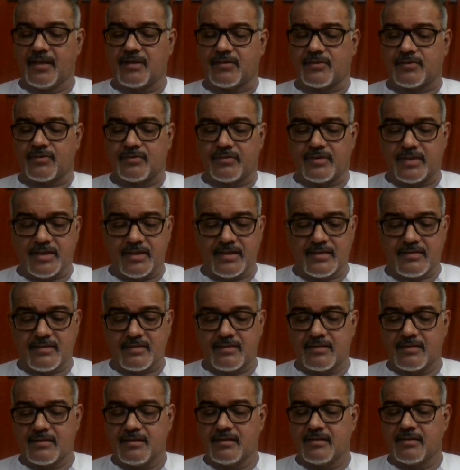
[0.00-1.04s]
To
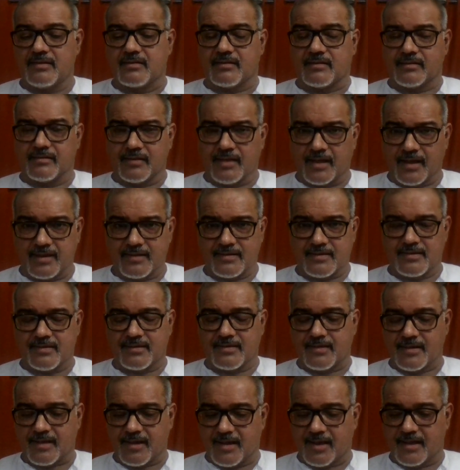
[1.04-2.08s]
this
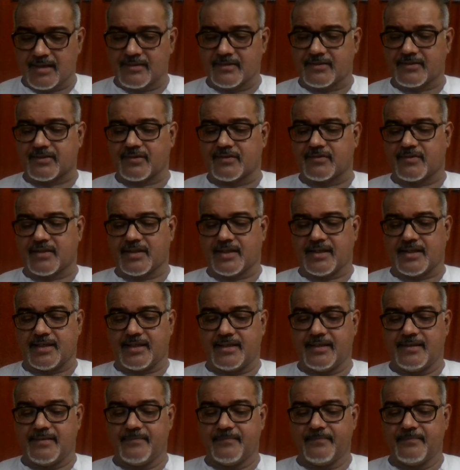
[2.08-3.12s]
thus answer
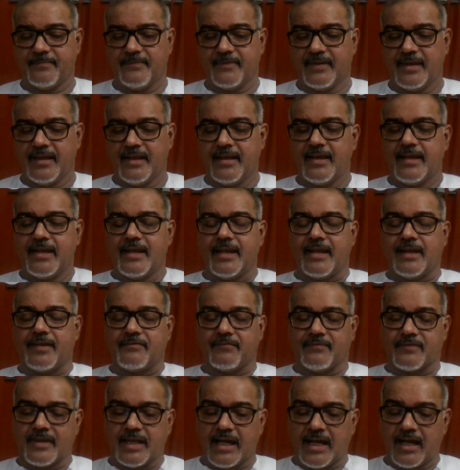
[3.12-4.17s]
I,
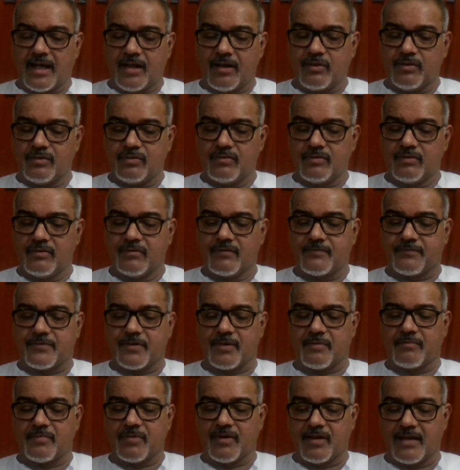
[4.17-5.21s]
if thou
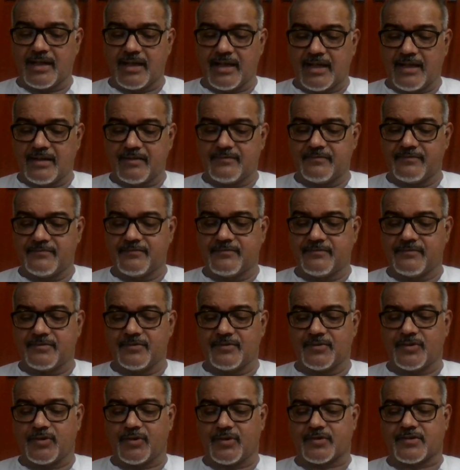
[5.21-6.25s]
from glove
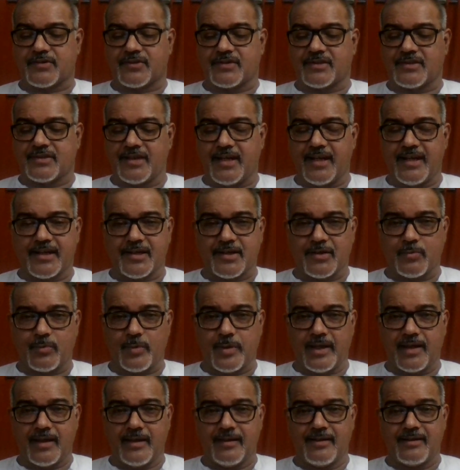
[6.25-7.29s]
dost take
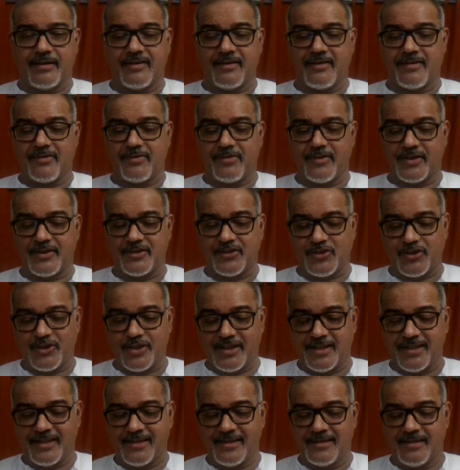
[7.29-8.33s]
away the
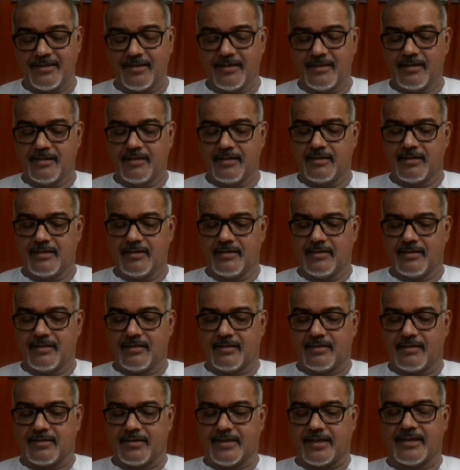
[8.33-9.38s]
G,
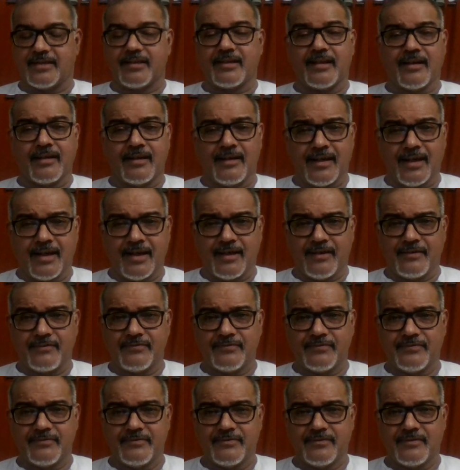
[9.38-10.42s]
then
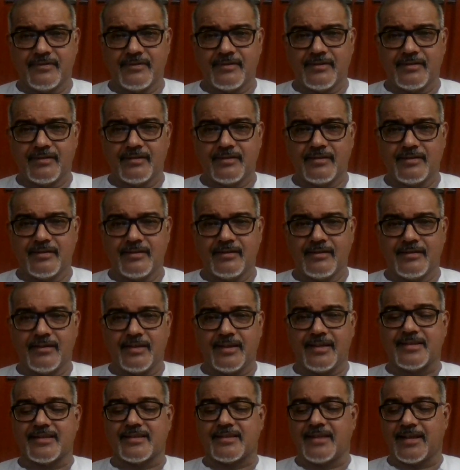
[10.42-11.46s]
glove
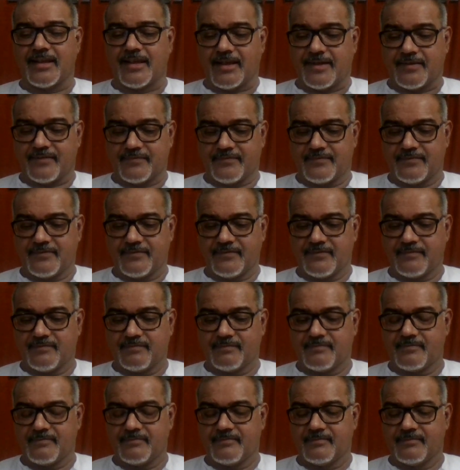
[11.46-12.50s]
is love,
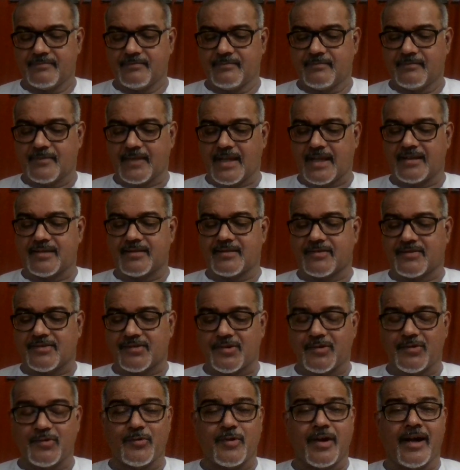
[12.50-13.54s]
and
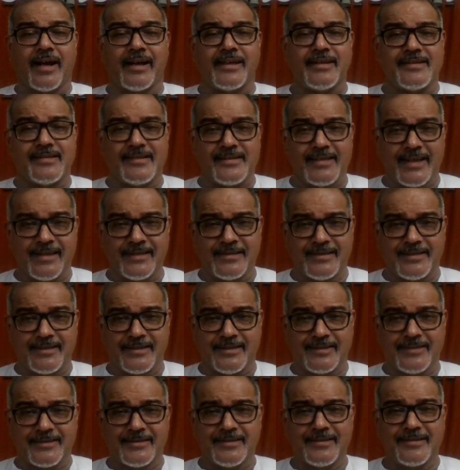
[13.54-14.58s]
so I send
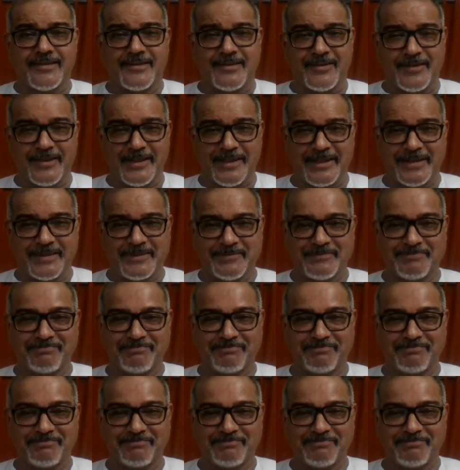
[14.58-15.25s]
it thee.